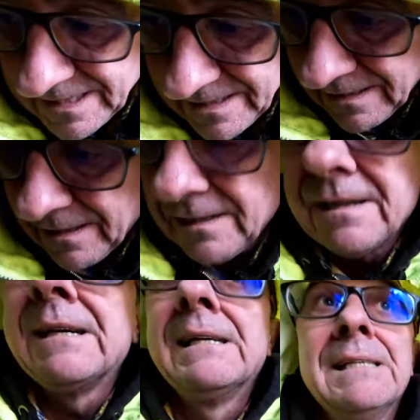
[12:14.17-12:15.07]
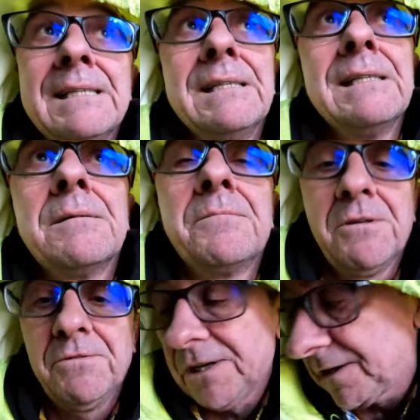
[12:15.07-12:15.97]
And
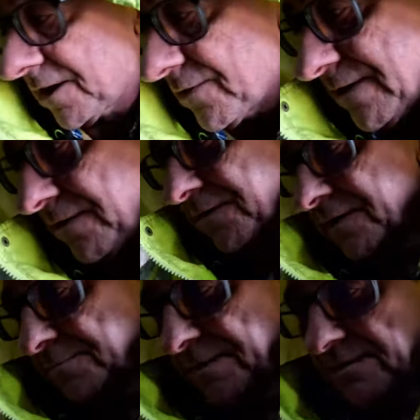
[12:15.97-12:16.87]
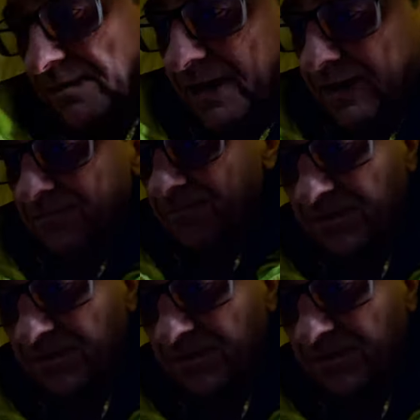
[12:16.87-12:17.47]
I'm not really going to go out because it's pissing down.